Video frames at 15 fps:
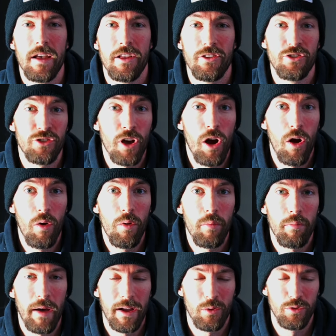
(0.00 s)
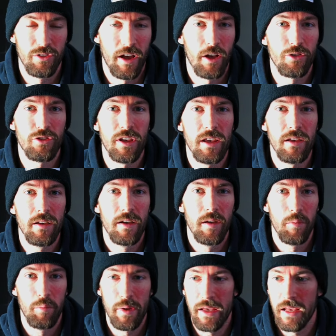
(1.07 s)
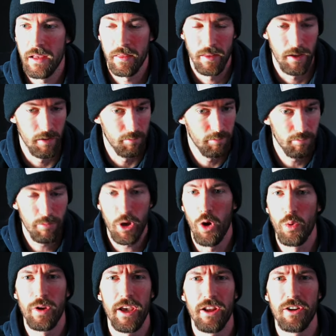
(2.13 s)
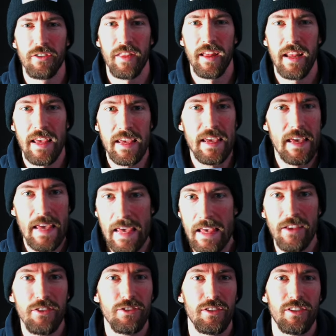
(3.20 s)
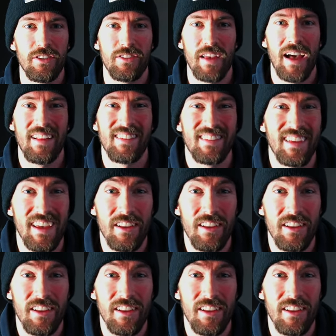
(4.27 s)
And so, Mike Wazowski, being the go-getter that he is, decides to